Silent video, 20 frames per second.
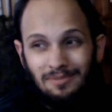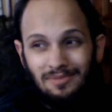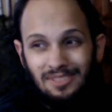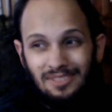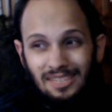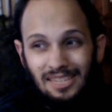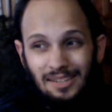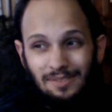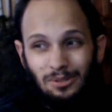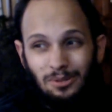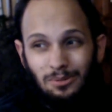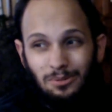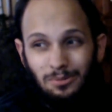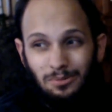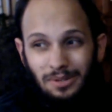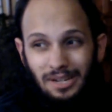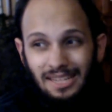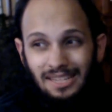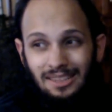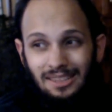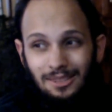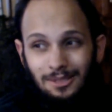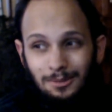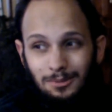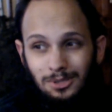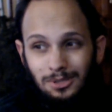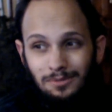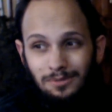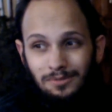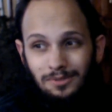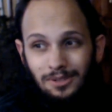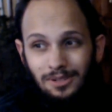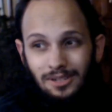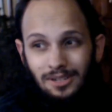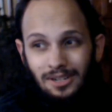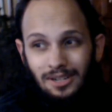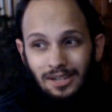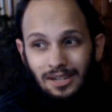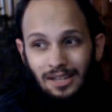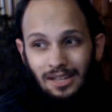I've never read
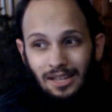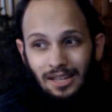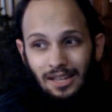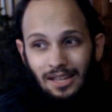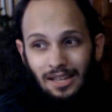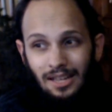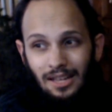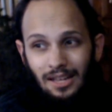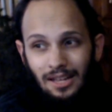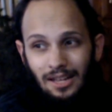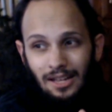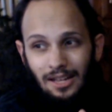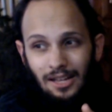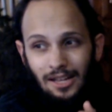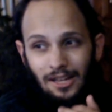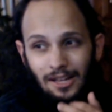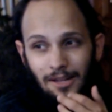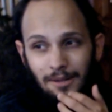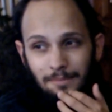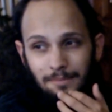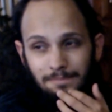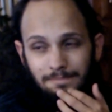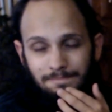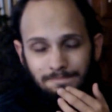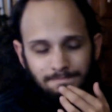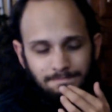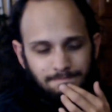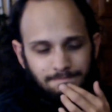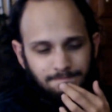Lucifer. Let's